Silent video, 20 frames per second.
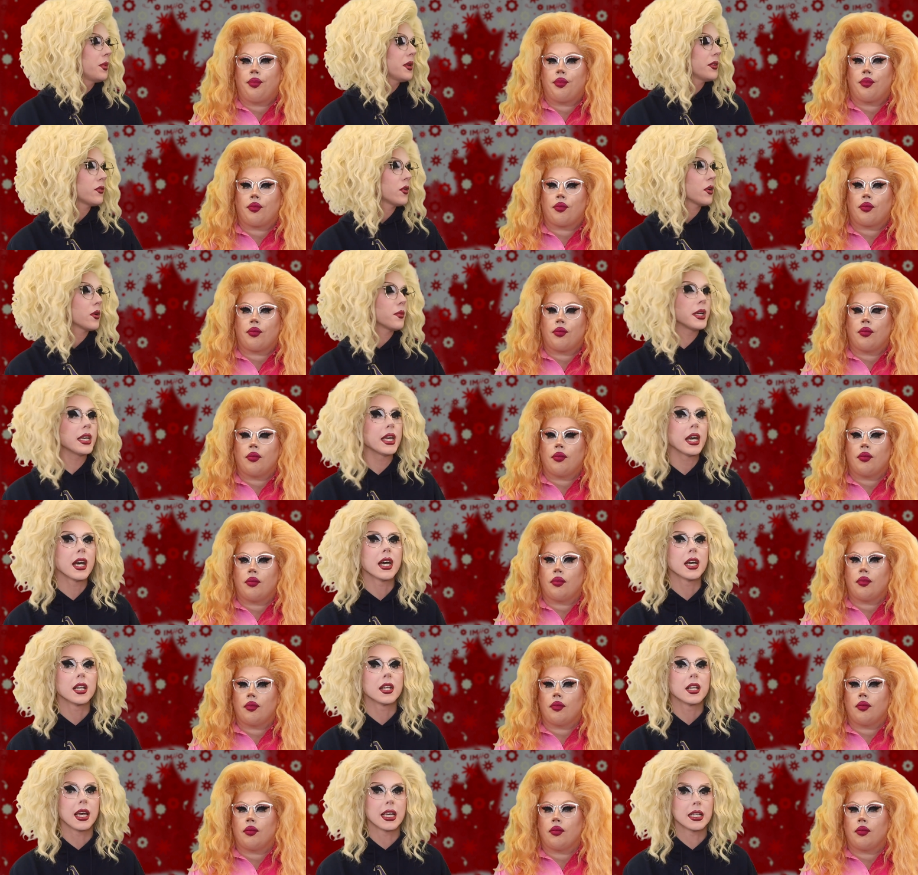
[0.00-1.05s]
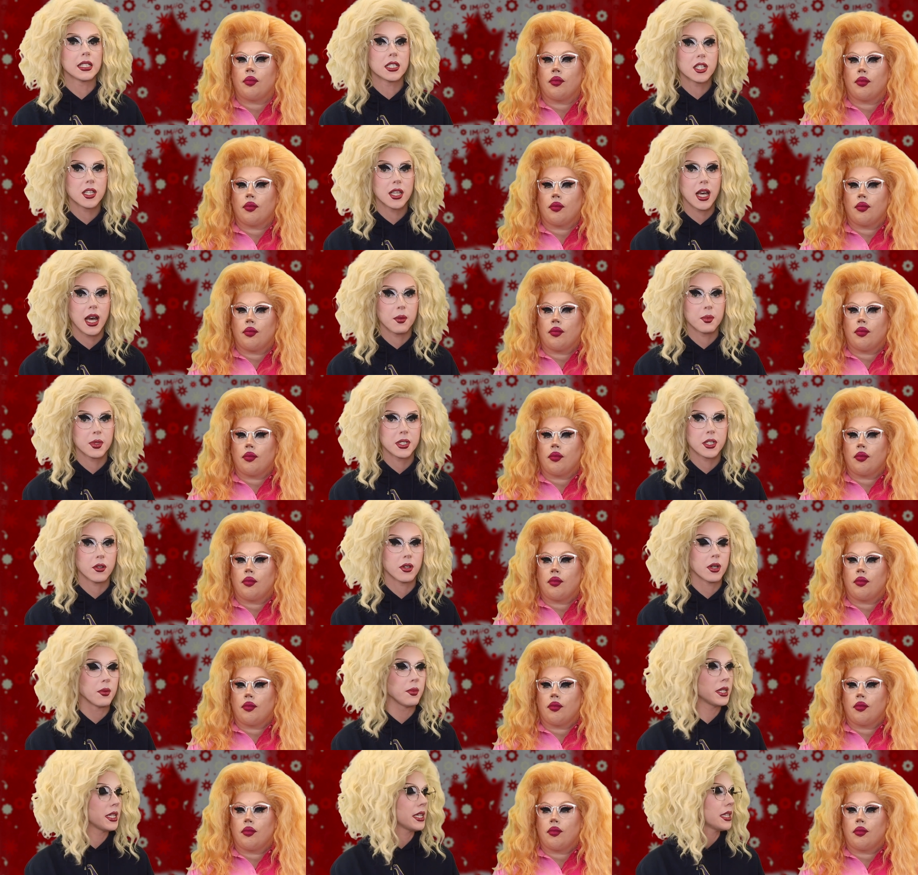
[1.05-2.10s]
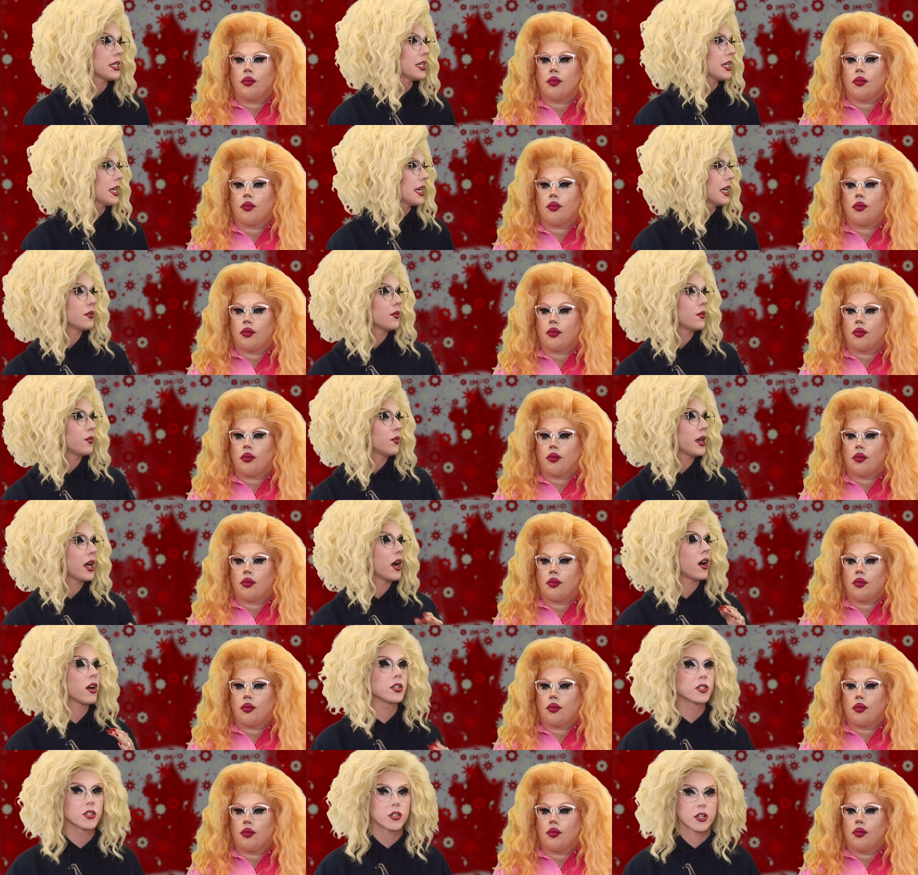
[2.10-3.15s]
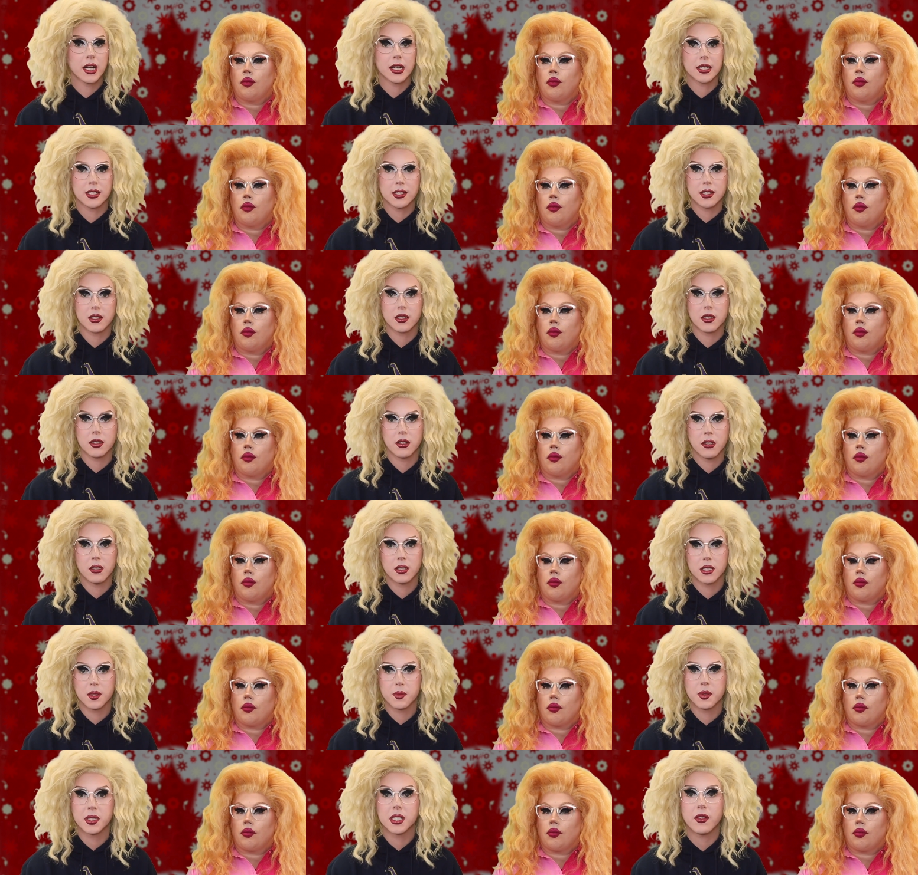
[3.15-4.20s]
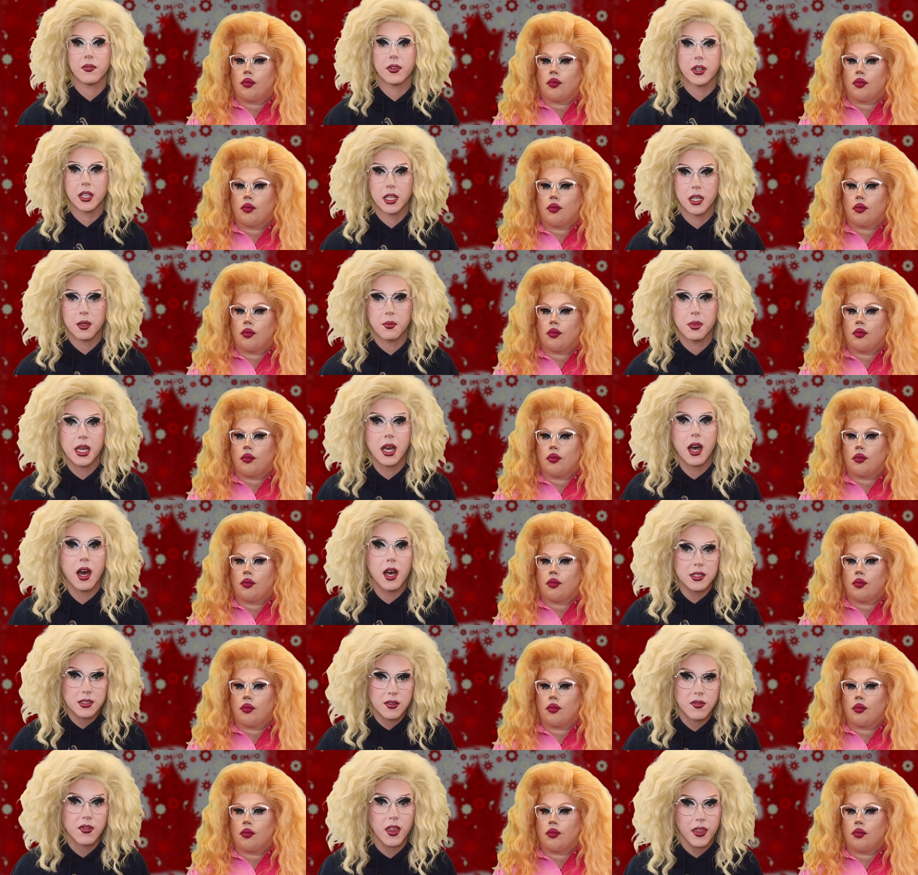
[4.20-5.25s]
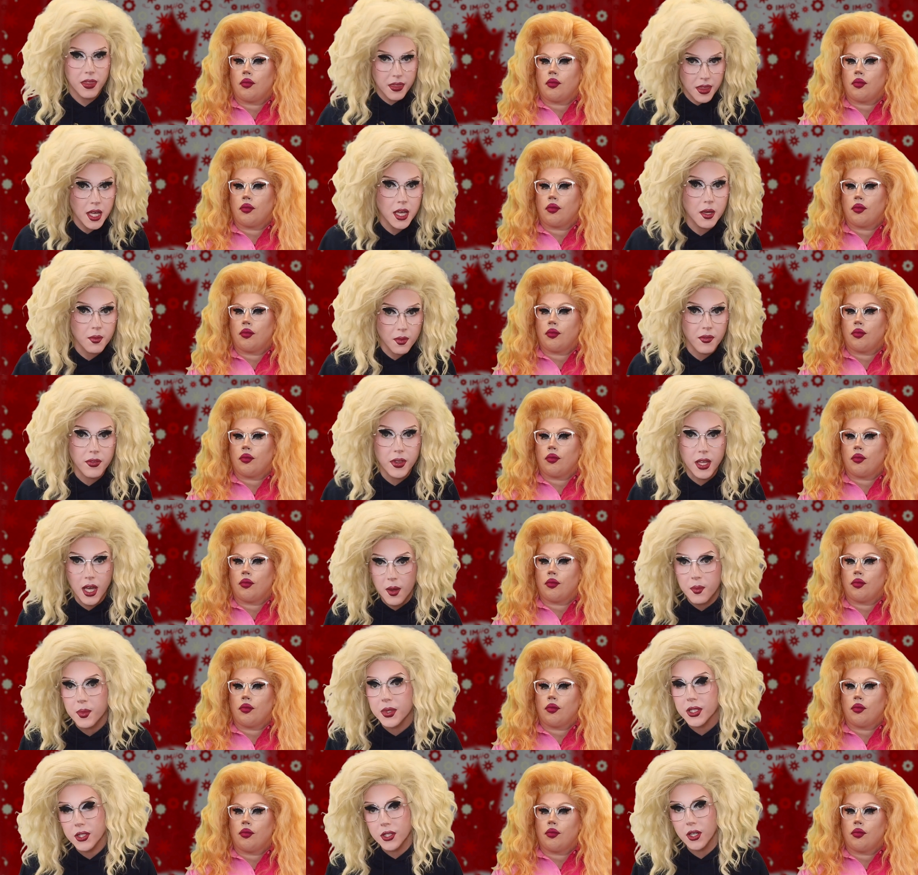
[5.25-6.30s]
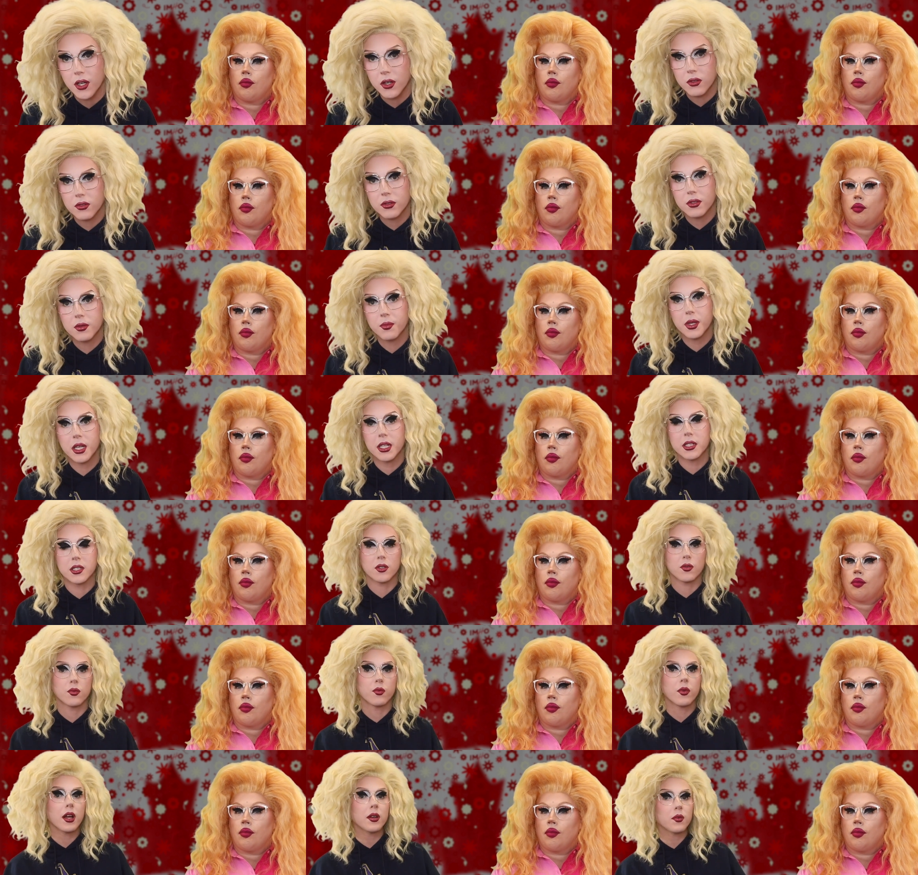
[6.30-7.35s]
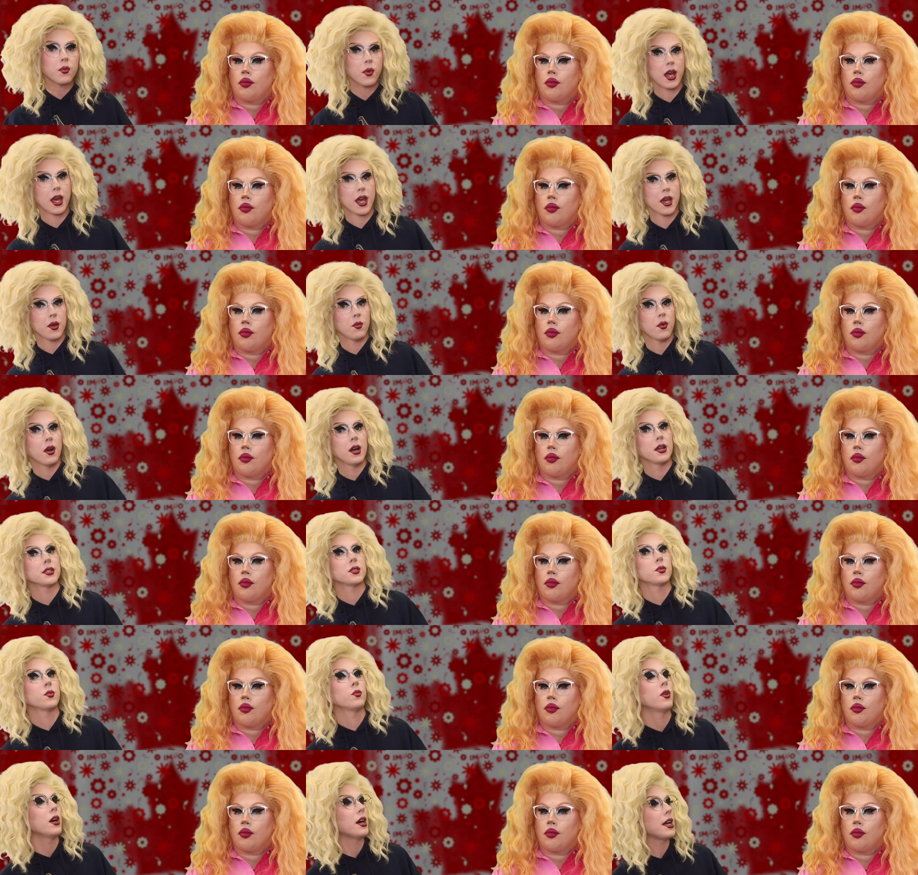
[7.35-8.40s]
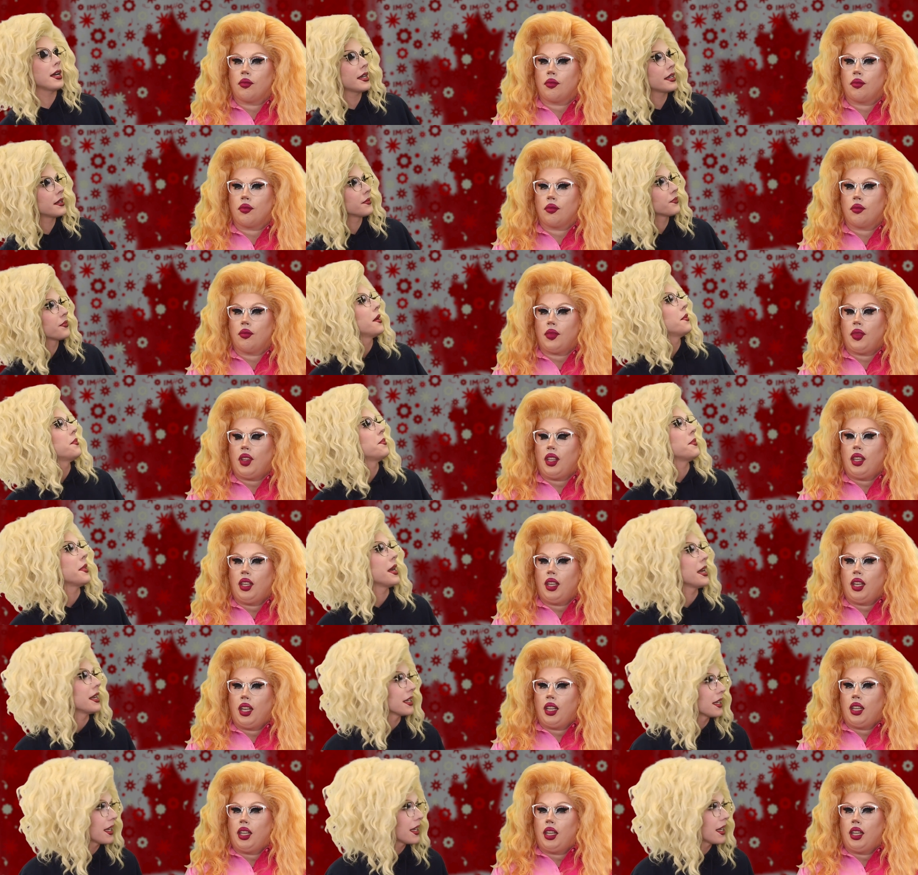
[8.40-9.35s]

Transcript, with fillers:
Speaker 1: before we get into the episode completely, we are dressed specifically because of the theme of the episode, because the runway was what? Made